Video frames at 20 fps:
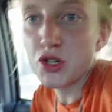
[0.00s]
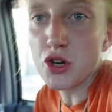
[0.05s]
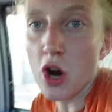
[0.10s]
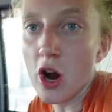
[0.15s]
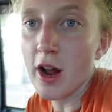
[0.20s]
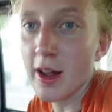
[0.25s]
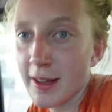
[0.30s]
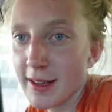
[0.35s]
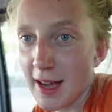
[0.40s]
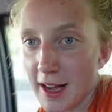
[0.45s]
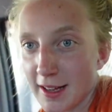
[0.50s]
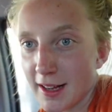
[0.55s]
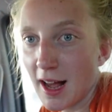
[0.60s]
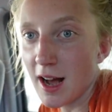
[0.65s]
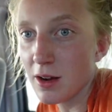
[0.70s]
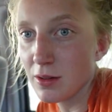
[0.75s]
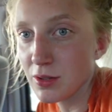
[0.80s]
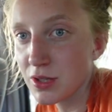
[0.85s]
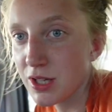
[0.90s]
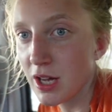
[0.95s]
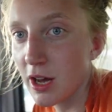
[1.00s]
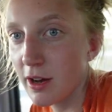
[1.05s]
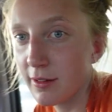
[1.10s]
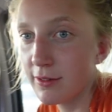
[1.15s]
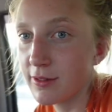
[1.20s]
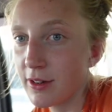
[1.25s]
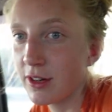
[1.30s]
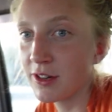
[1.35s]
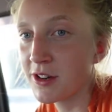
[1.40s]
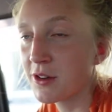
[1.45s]
try and get a couch
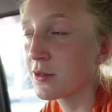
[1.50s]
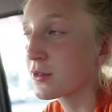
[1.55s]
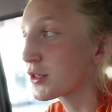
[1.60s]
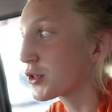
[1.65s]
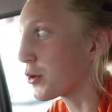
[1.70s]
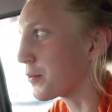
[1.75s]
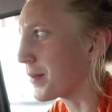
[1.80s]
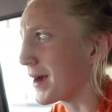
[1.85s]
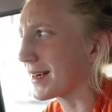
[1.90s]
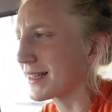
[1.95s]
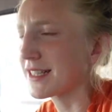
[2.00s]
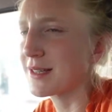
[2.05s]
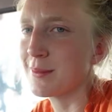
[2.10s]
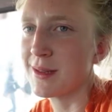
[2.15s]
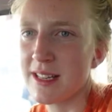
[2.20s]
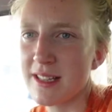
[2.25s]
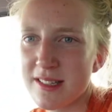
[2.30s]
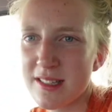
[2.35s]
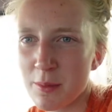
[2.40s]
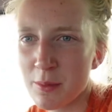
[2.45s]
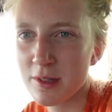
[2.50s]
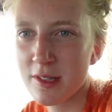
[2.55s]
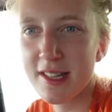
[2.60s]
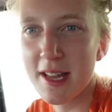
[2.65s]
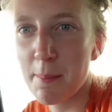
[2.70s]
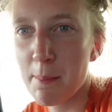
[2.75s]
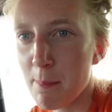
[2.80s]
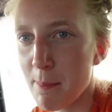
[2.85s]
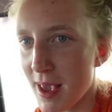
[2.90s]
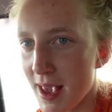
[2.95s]
surfer. No one's got back to me. Someone
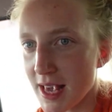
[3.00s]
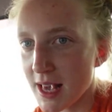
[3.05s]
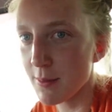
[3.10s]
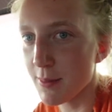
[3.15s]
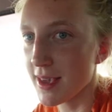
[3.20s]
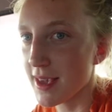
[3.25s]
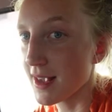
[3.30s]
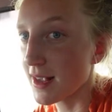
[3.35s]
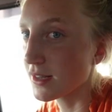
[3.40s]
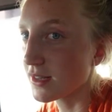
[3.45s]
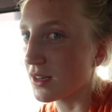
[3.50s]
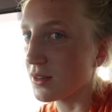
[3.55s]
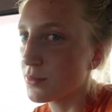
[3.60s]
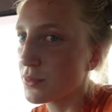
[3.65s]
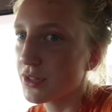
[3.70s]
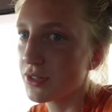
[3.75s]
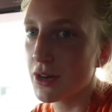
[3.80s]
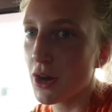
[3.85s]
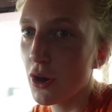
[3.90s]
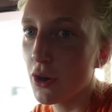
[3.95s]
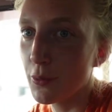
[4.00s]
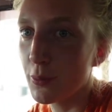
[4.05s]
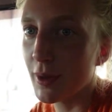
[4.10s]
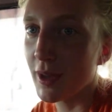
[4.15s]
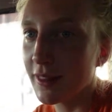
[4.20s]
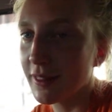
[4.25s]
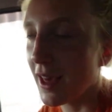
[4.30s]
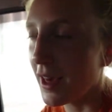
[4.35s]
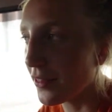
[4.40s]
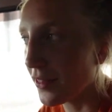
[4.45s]
said maybe, so I'm just
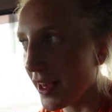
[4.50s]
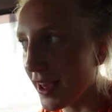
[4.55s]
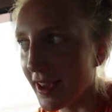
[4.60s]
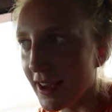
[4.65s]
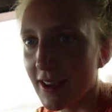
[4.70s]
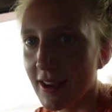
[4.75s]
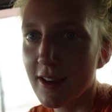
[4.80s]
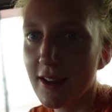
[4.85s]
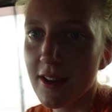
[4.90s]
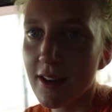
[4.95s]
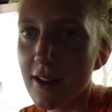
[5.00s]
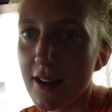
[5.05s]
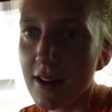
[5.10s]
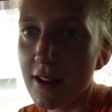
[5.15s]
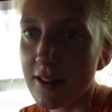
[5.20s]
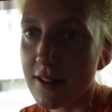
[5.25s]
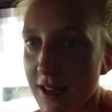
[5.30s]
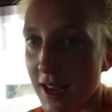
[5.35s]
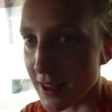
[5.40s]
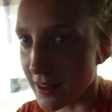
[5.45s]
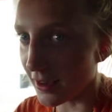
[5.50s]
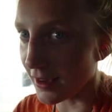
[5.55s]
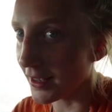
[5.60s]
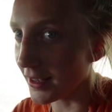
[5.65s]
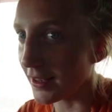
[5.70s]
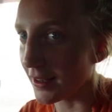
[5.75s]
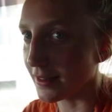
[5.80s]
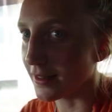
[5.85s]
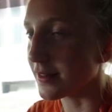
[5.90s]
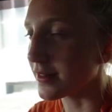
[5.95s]
hoping that they say that I
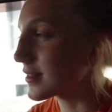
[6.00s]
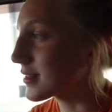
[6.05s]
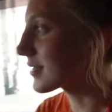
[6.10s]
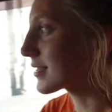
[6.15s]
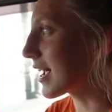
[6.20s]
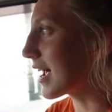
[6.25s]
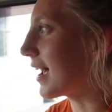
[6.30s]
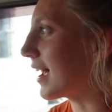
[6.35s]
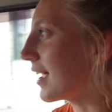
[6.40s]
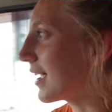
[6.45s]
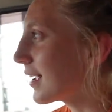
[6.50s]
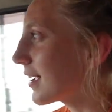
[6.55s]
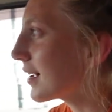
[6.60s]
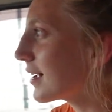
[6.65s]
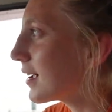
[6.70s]
can stay.